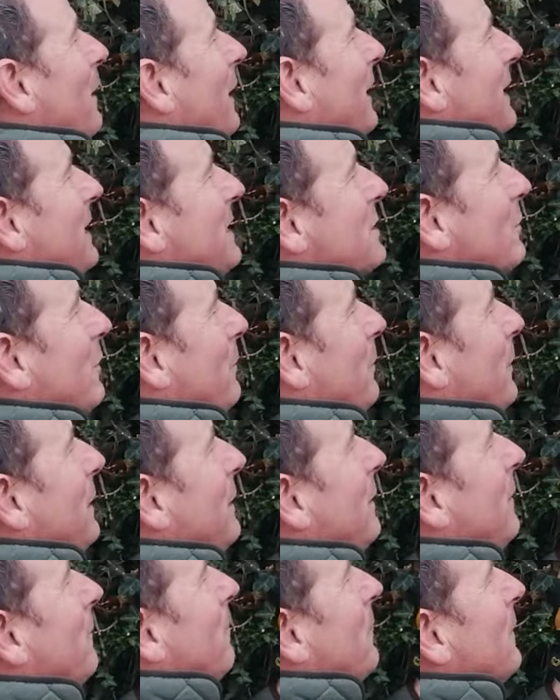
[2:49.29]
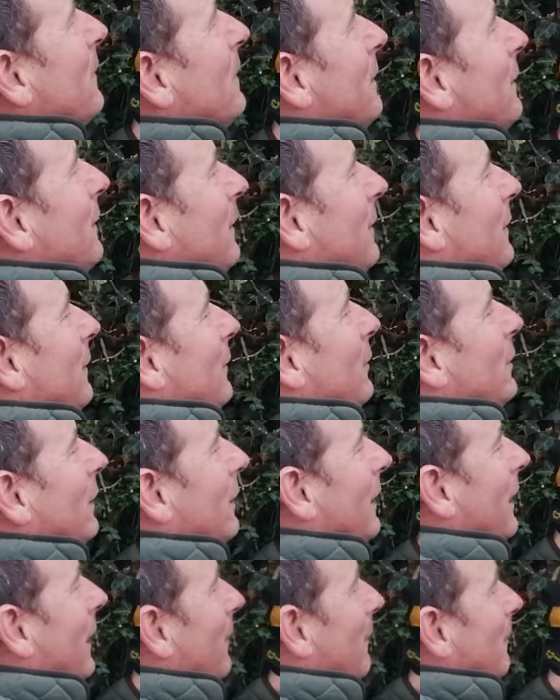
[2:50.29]
you back into it mean?
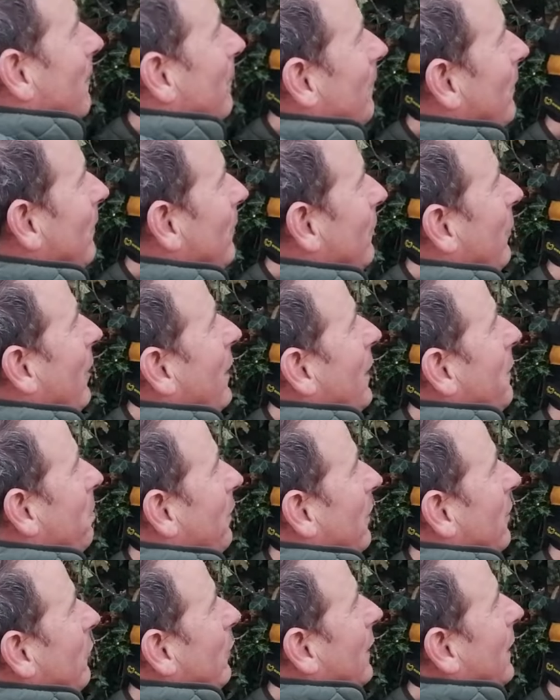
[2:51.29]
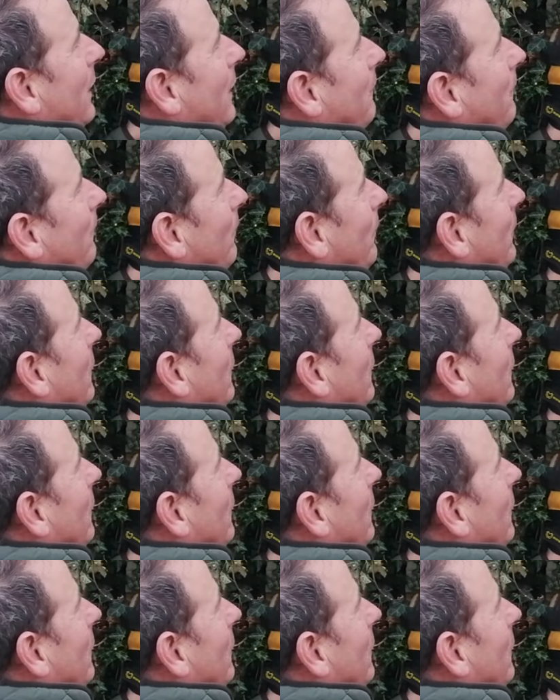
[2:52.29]
Look at that. Very pleased with that.